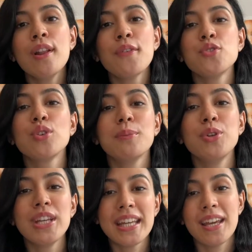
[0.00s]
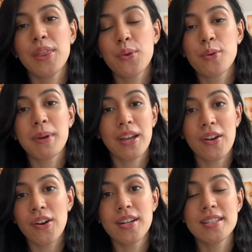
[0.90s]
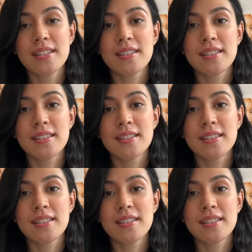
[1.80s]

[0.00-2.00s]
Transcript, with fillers: love to communicate through my art.